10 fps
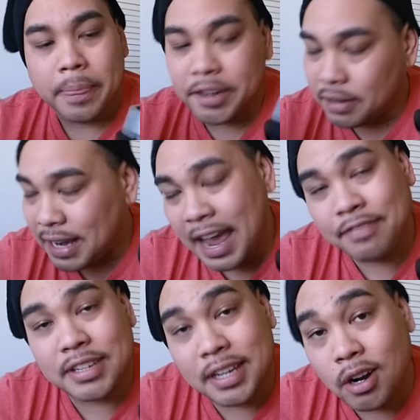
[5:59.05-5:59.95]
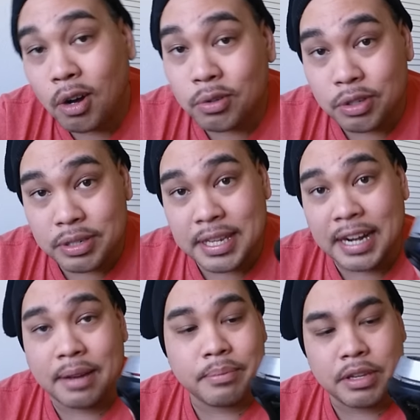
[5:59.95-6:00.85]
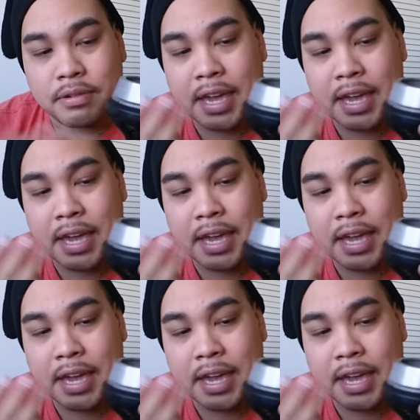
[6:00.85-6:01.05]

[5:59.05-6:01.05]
you're gonna have to get a whole new setup. You